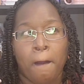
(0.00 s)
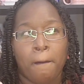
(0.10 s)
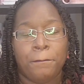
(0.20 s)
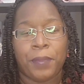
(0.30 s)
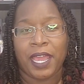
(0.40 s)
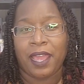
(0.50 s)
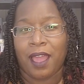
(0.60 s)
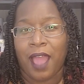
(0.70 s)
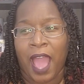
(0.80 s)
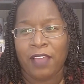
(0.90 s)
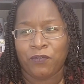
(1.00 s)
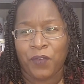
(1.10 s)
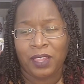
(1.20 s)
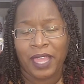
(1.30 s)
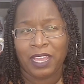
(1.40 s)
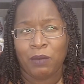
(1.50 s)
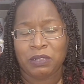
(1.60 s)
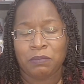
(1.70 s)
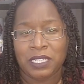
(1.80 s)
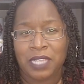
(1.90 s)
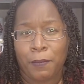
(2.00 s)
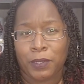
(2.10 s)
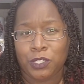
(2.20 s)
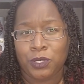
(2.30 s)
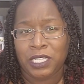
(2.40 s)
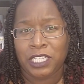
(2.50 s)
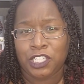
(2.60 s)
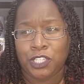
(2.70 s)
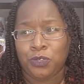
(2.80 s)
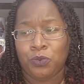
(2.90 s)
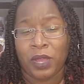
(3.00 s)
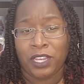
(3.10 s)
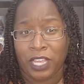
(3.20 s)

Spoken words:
But I felt like it was a missed opportunity to, one,